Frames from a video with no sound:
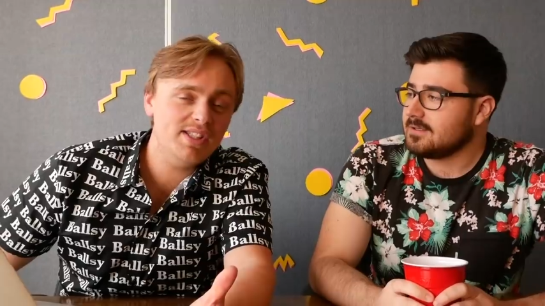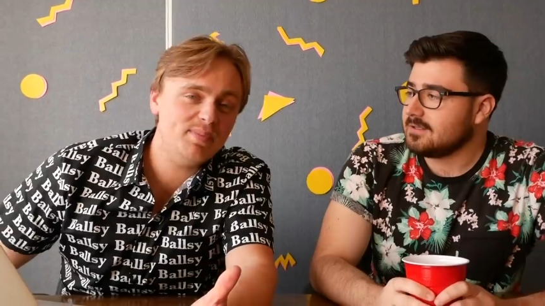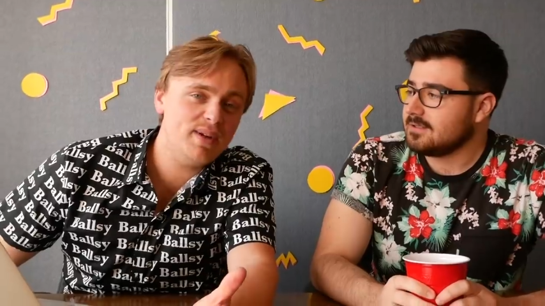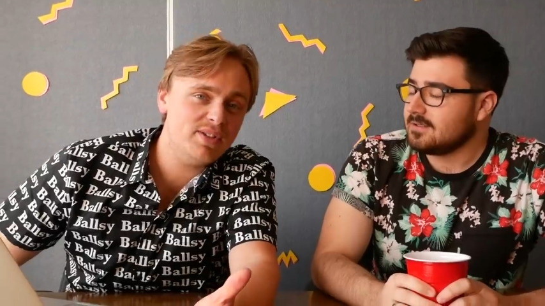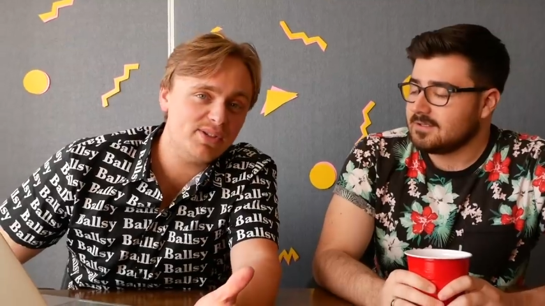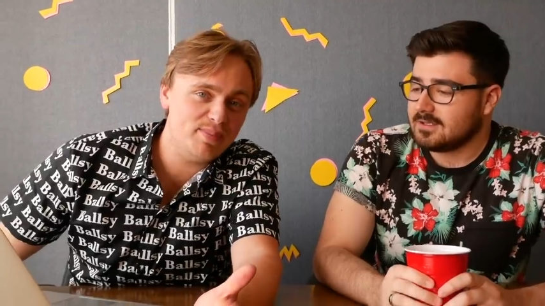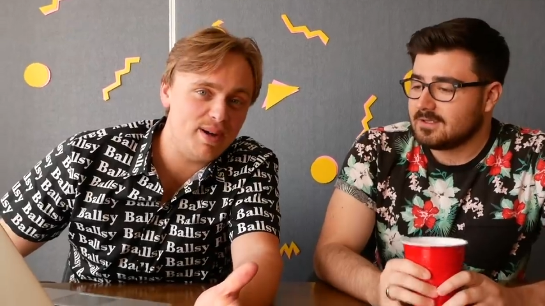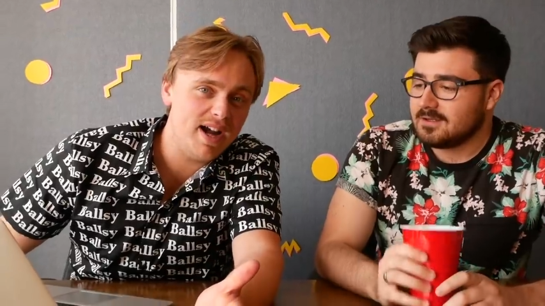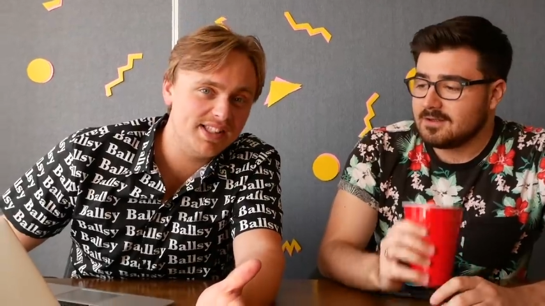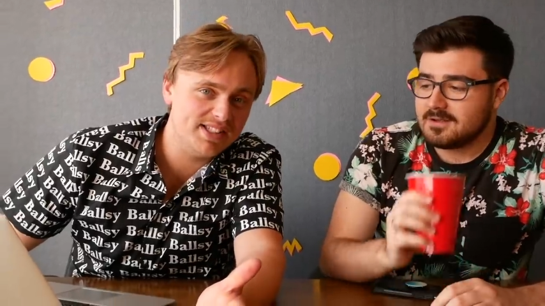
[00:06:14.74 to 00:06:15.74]
Speaker 1: Let's sprinkle some
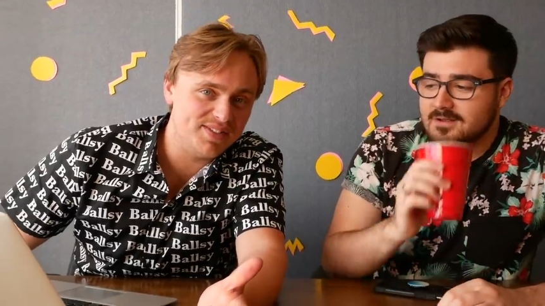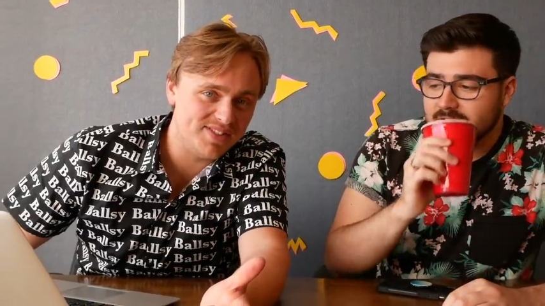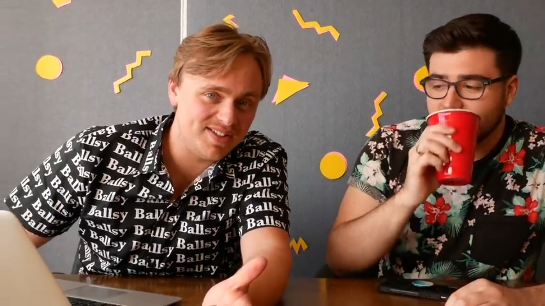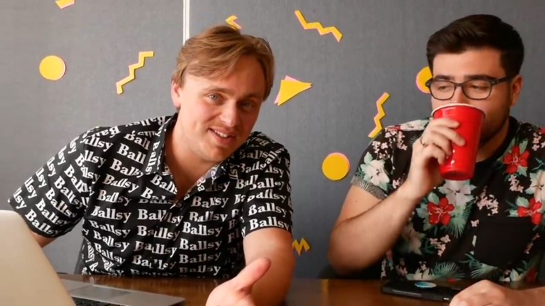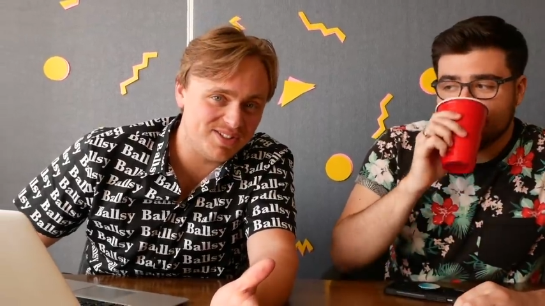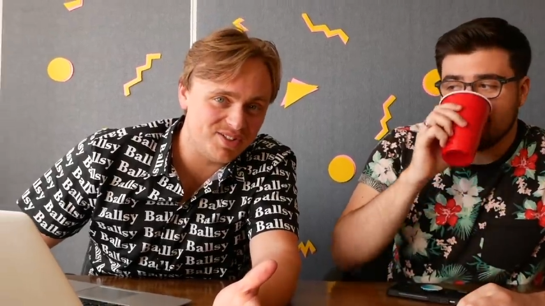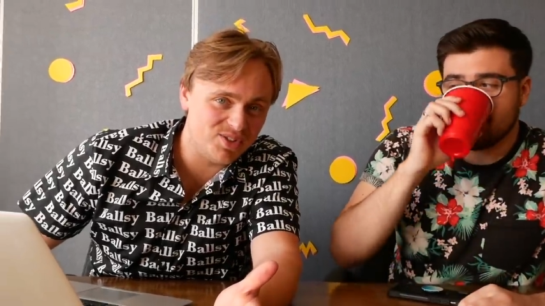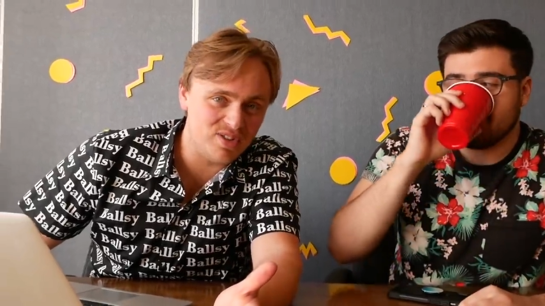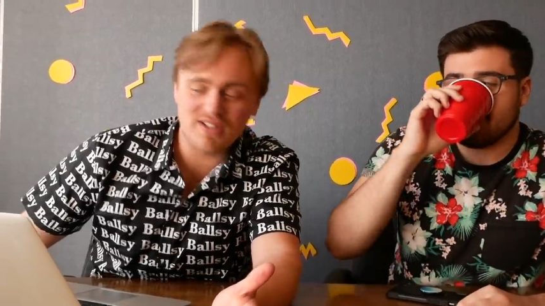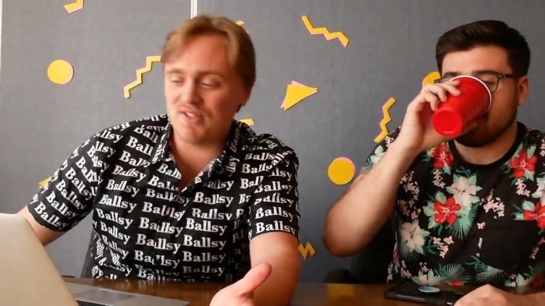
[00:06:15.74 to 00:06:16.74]
positives into this
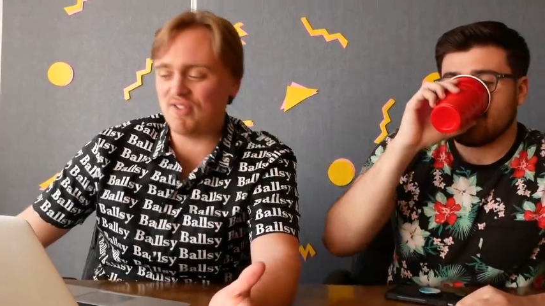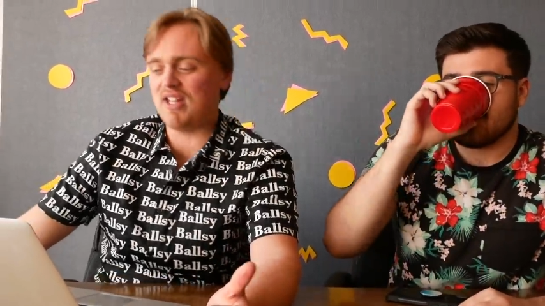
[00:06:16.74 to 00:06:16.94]
constructive